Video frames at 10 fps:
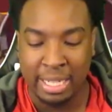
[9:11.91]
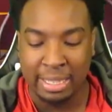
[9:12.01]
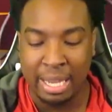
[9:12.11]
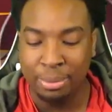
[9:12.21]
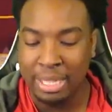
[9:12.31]

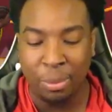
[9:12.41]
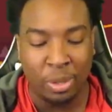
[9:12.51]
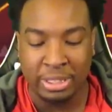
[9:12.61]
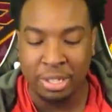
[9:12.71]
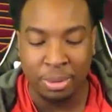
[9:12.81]
Like that that
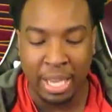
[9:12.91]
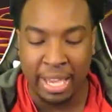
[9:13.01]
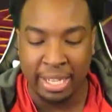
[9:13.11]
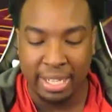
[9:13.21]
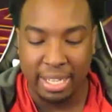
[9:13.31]
wasn't
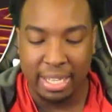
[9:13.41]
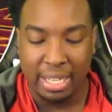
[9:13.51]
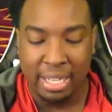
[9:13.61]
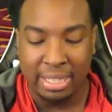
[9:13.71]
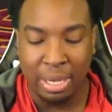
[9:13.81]
okay.
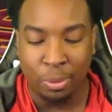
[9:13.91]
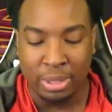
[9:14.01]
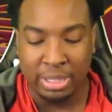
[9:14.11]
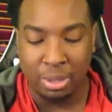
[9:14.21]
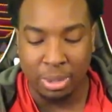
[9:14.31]
That
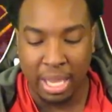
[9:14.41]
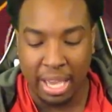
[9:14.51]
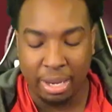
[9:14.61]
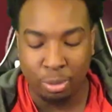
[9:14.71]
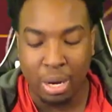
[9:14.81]
wasn't
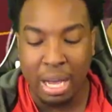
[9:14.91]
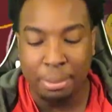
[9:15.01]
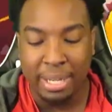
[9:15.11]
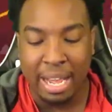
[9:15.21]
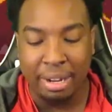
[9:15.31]
okay.
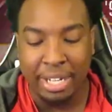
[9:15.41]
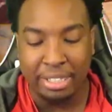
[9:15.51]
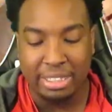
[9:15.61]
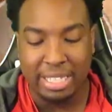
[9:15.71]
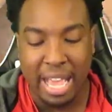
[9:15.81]
Rodman out
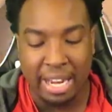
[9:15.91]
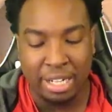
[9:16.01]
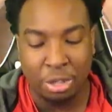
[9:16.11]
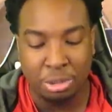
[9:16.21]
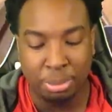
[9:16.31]
here
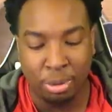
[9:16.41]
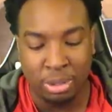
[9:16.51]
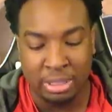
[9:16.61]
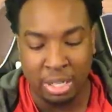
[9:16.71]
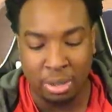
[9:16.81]
snagging those
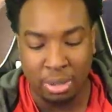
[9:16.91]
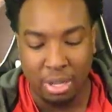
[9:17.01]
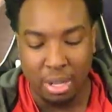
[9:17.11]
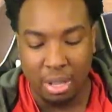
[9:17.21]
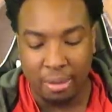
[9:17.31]
boards though.
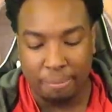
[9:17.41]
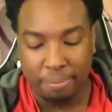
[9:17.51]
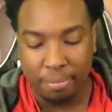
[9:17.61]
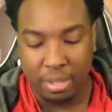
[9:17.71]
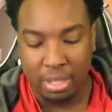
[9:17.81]

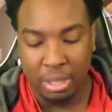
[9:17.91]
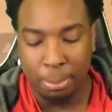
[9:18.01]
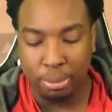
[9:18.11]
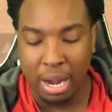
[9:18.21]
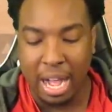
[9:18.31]

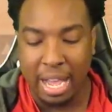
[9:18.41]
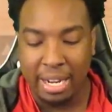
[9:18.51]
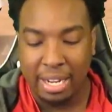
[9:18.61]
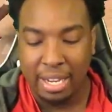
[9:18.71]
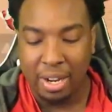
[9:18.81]

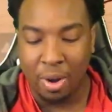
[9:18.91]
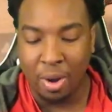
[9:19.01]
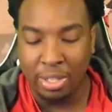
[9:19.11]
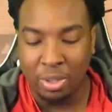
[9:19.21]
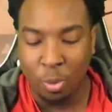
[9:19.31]
LeBron
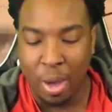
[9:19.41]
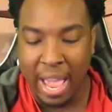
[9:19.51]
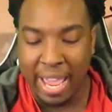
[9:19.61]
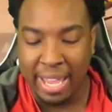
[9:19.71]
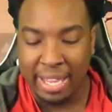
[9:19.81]
all the
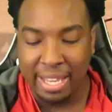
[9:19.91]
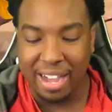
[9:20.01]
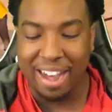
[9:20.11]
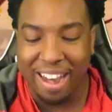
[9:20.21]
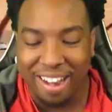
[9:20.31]
way.
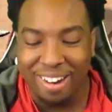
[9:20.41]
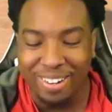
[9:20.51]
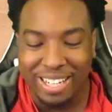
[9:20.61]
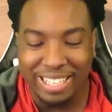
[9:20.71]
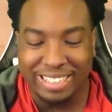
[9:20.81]

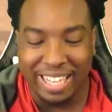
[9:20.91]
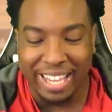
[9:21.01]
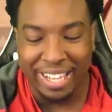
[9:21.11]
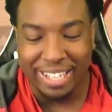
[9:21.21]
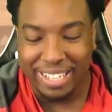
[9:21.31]
Oh, good
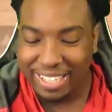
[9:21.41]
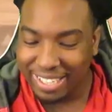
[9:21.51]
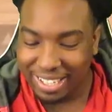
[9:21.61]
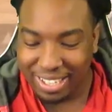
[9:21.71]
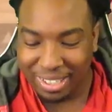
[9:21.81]
D.
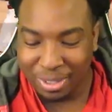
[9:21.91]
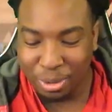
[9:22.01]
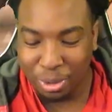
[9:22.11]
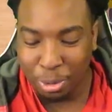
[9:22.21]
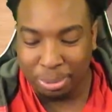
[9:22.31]

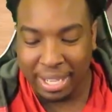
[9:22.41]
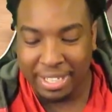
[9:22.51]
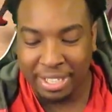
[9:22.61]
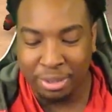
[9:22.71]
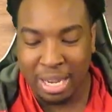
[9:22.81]
Who who
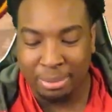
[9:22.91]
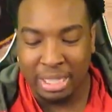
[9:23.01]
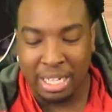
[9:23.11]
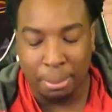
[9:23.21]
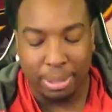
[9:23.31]
played D on that?
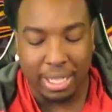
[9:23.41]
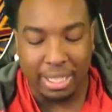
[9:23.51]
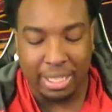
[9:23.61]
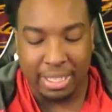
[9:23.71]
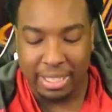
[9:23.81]
Was that
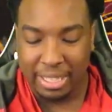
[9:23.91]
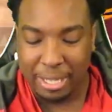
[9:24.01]
Capela?